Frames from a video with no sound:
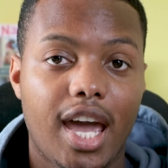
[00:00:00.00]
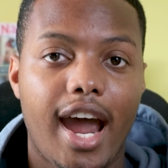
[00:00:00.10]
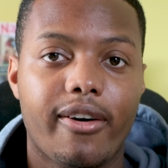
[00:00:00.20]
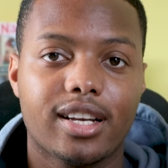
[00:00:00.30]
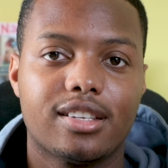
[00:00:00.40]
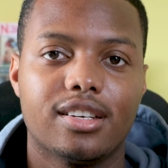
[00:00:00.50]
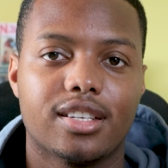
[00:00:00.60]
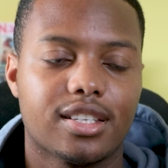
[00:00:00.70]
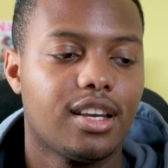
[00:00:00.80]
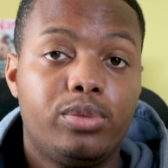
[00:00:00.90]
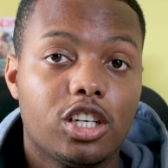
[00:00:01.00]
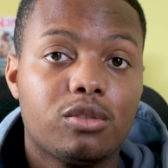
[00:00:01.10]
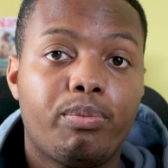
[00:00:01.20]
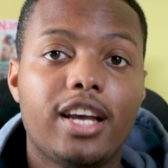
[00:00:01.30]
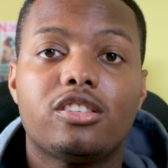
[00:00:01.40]
characters.
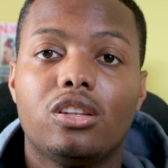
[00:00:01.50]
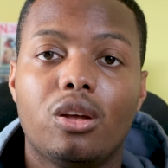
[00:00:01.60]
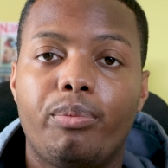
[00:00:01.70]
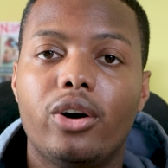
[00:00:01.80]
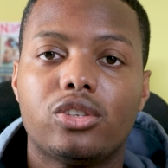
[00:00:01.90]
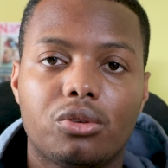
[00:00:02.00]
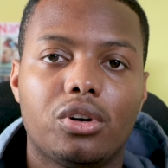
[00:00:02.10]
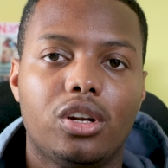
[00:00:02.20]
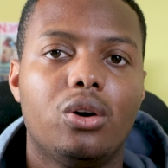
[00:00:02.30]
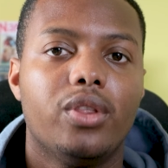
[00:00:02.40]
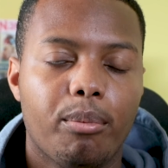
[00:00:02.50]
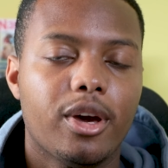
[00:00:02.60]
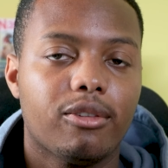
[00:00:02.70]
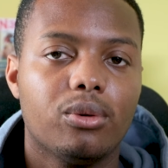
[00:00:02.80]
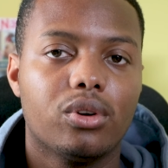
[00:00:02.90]
Just based on the poster alone, that
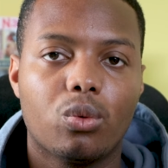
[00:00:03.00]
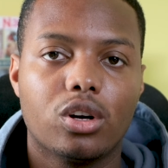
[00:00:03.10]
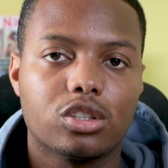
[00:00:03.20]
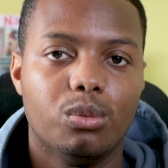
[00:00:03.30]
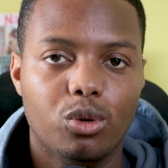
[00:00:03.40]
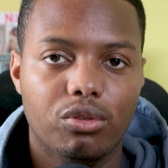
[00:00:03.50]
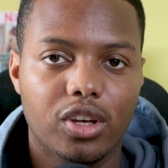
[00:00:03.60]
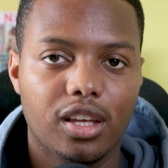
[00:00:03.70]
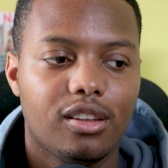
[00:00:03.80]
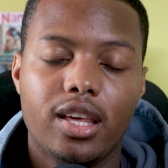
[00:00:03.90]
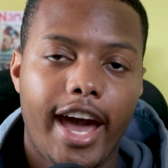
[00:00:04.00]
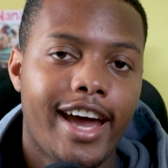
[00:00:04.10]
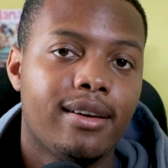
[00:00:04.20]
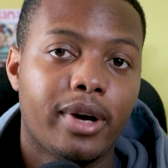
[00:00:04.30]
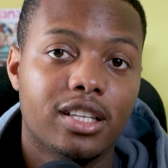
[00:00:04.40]
makes you want to watch the movie. The
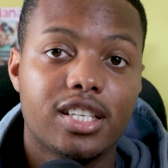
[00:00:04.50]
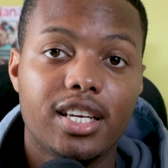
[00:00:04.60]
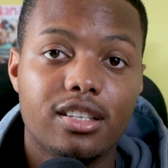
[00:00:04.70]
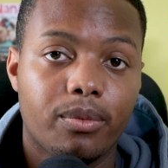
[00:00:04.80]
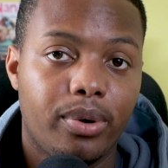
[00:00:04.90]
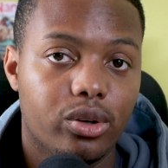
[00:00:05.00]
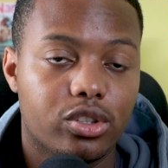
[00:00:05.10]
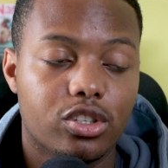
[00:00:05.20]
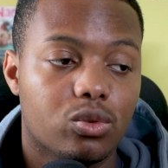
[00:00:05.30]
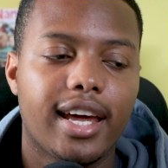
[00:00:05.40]
Ant-Man teaser posters,